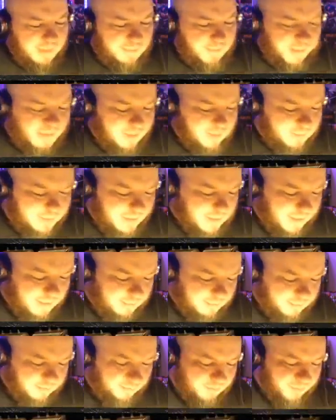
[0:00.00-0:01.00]
human team
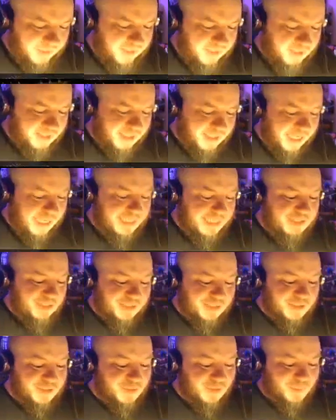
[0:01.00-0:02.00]
because
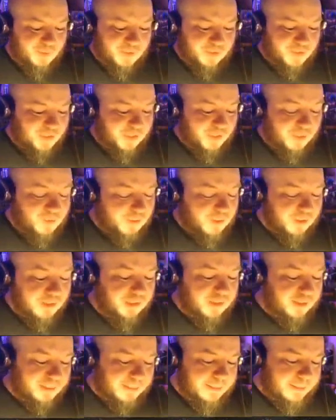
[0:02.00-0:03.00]
cages was so good.
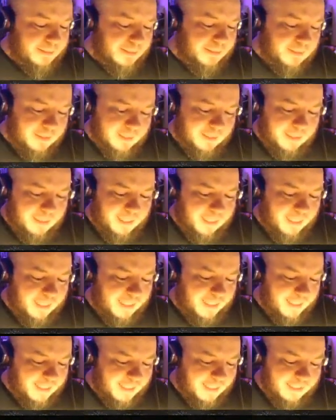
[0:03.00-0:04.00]

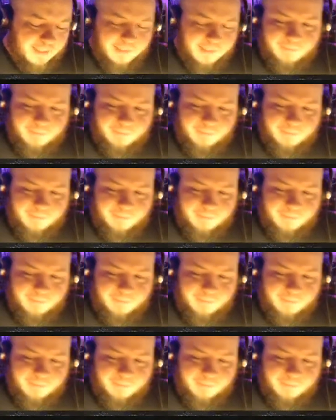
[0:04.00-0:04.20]
How